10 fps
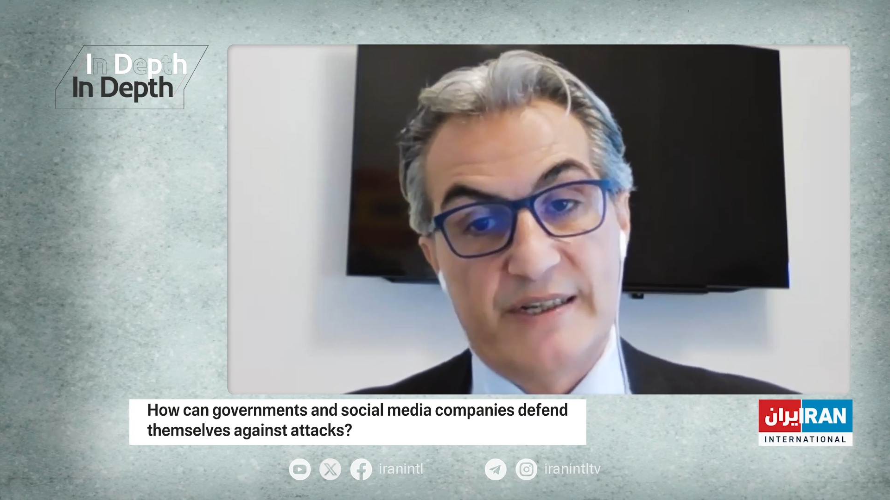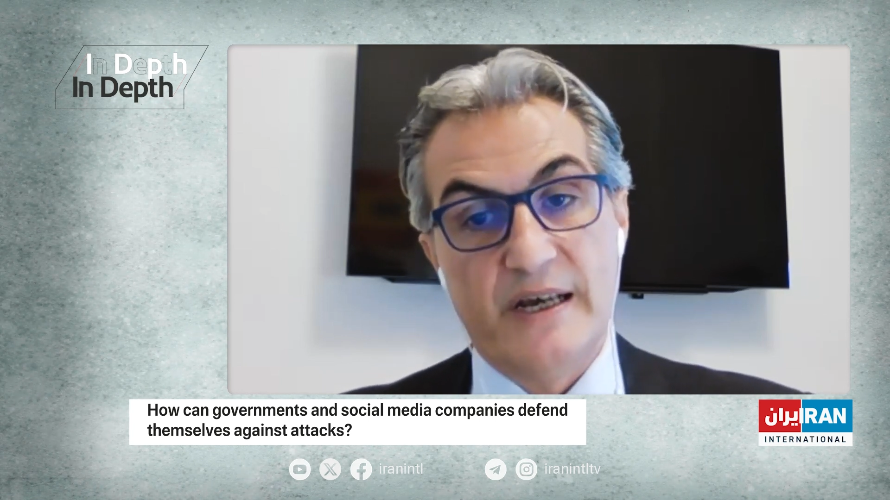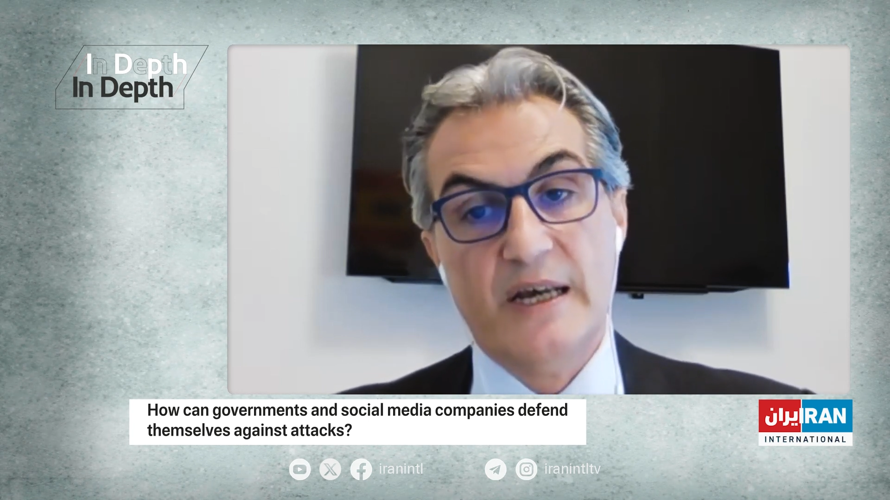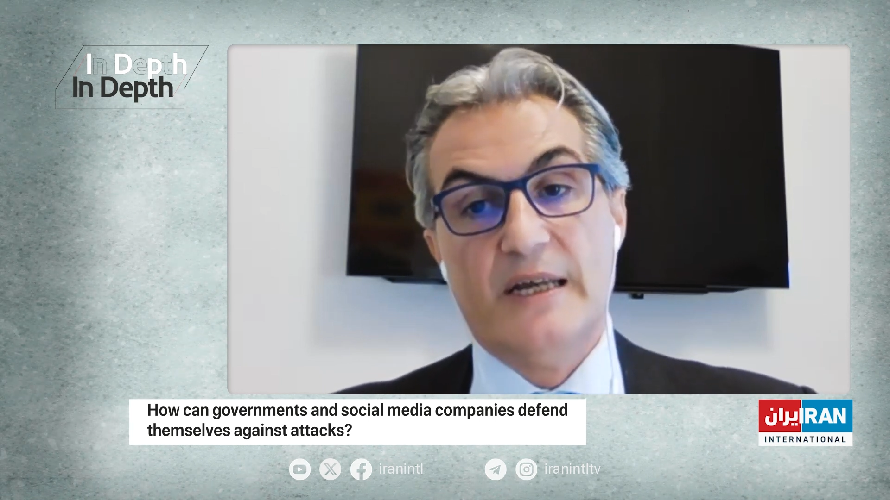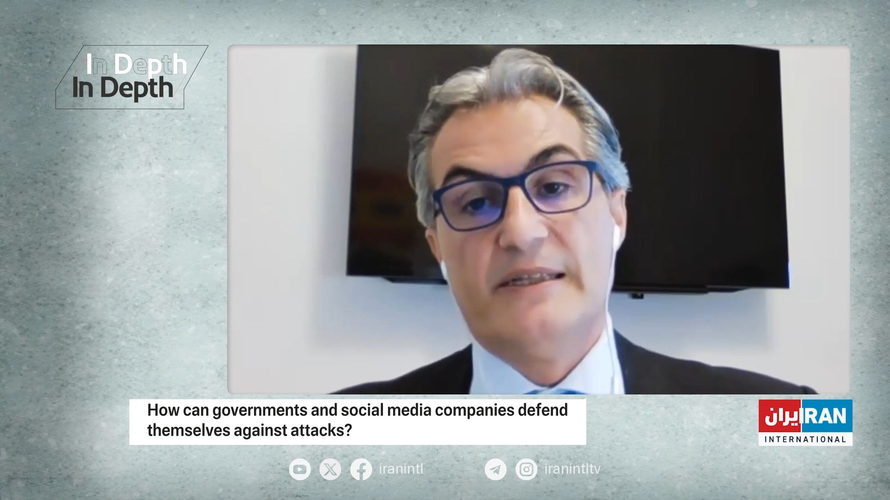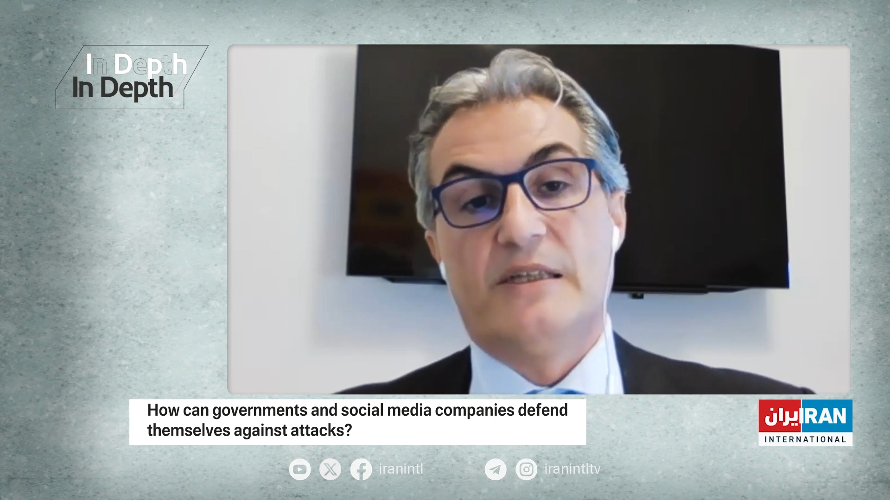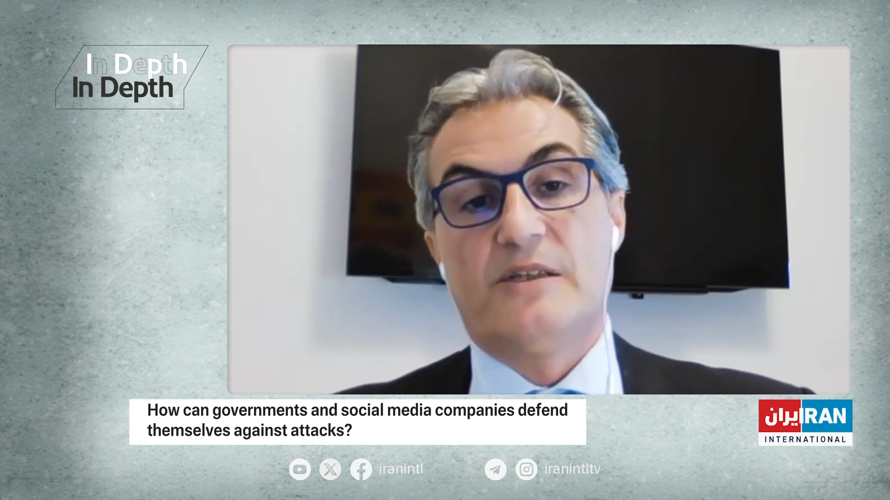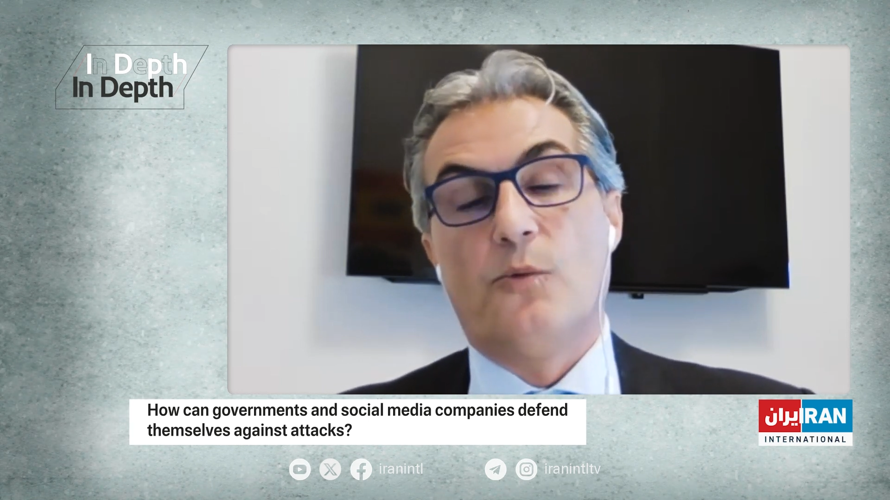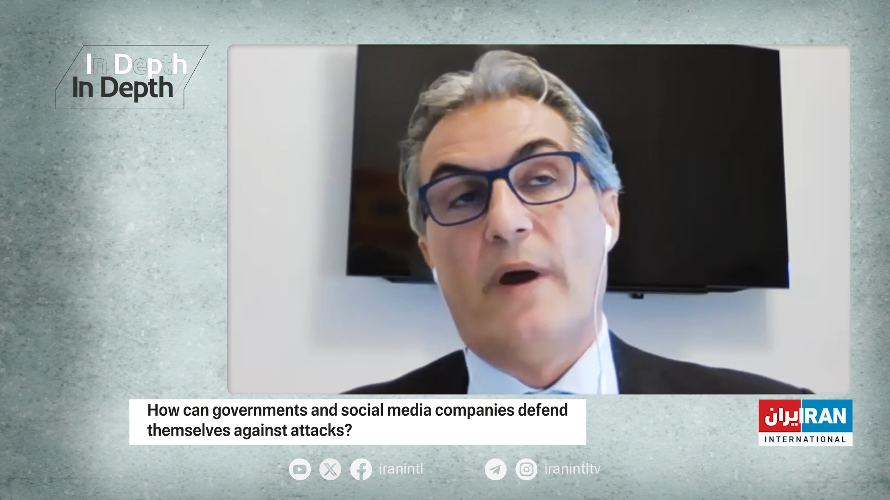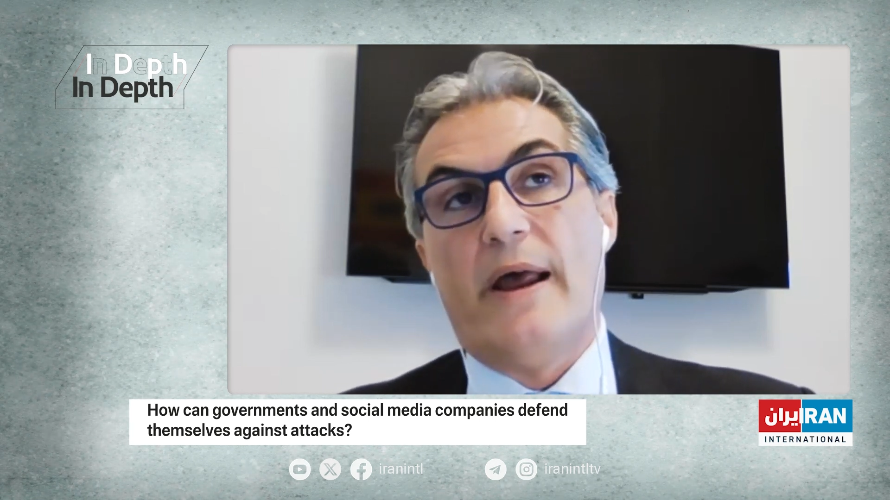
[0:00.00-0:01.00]
that
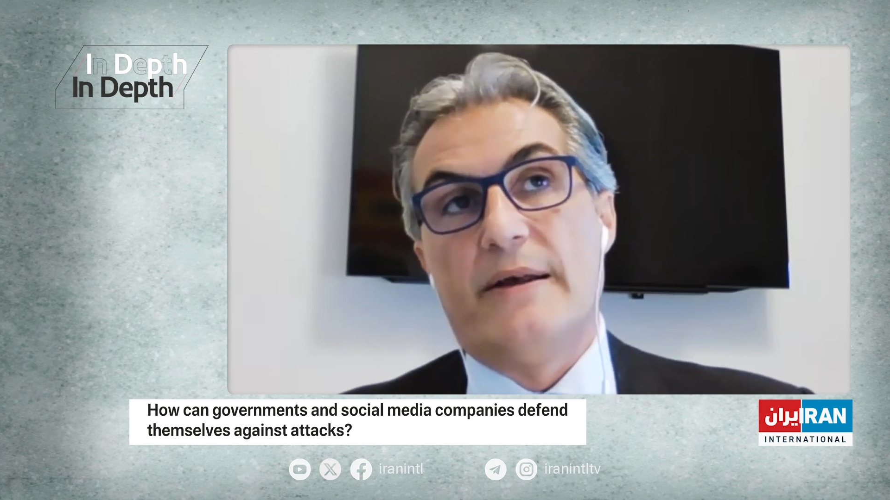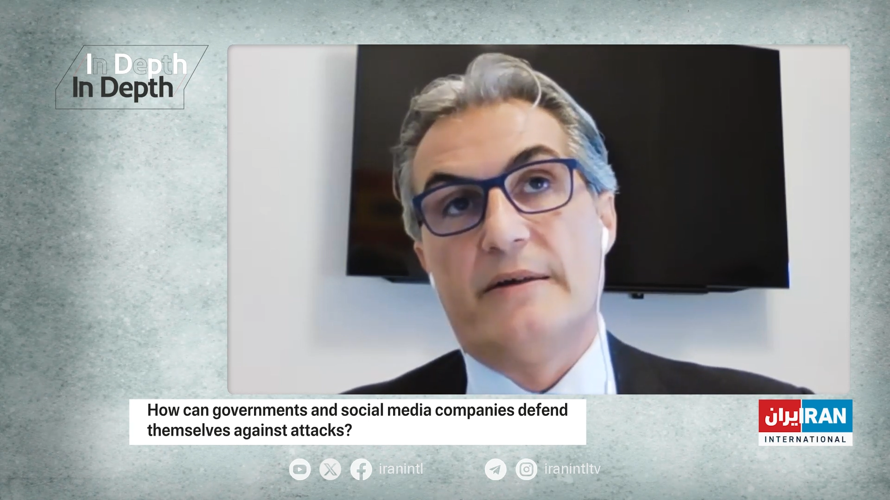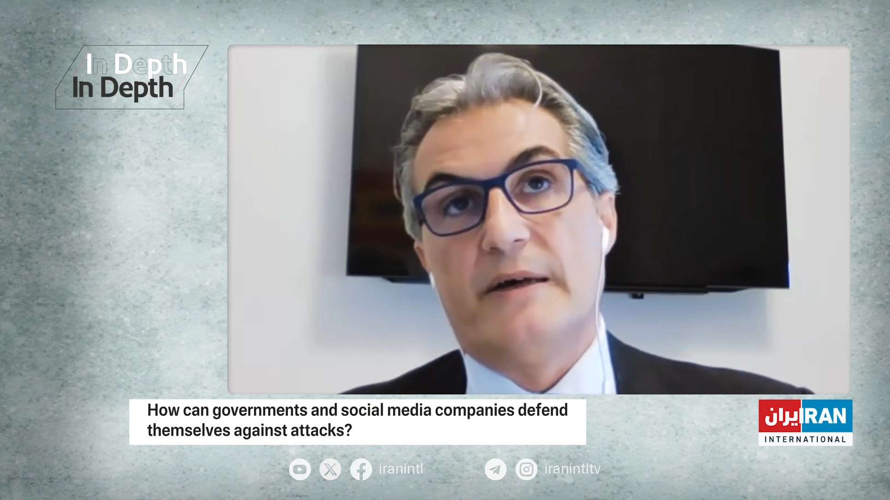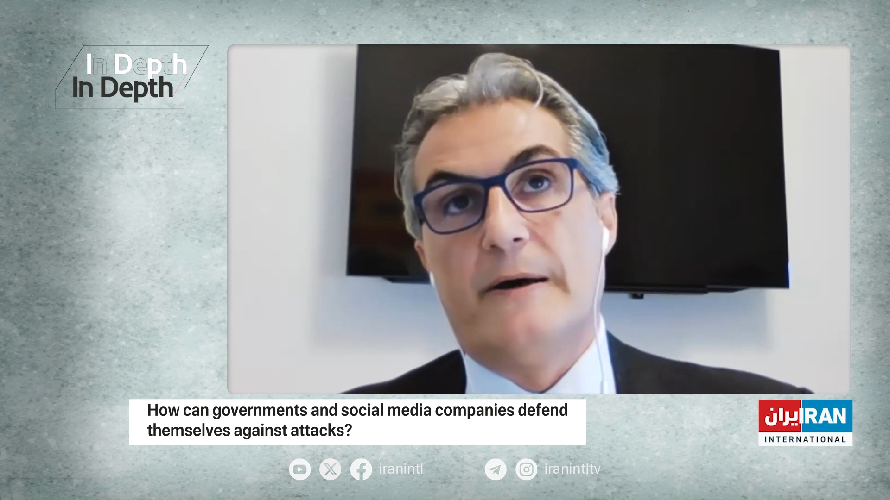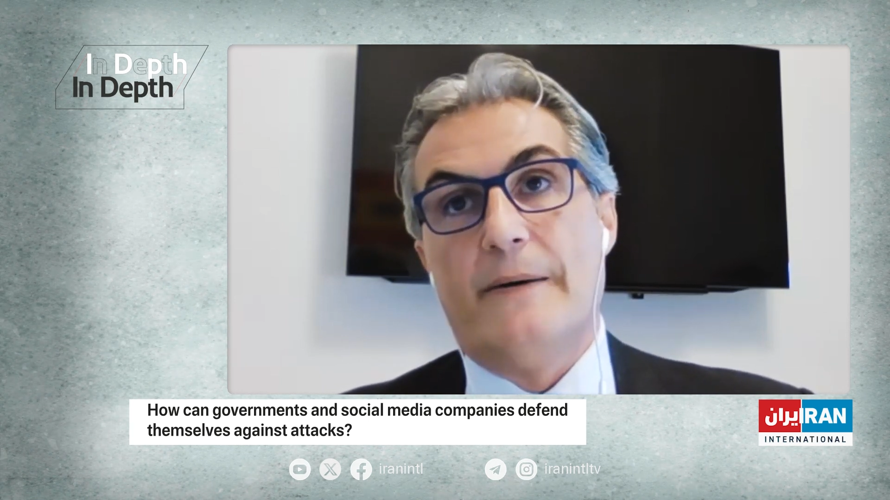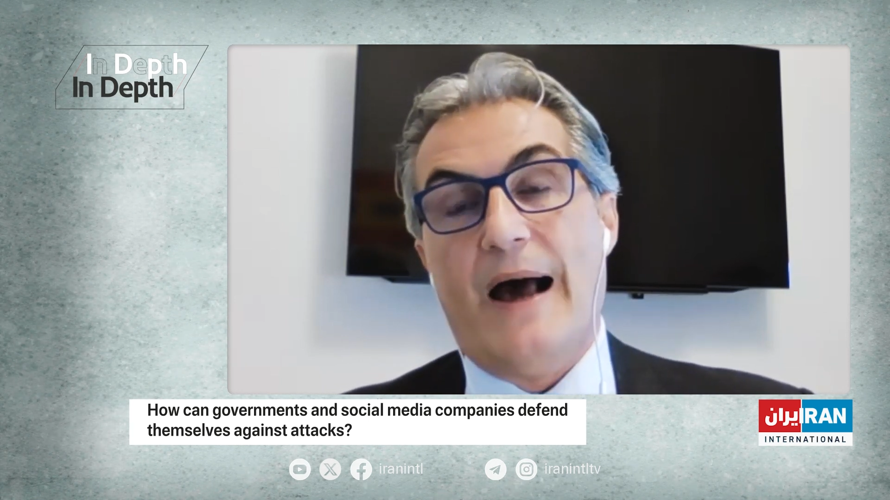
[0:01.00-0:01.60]
were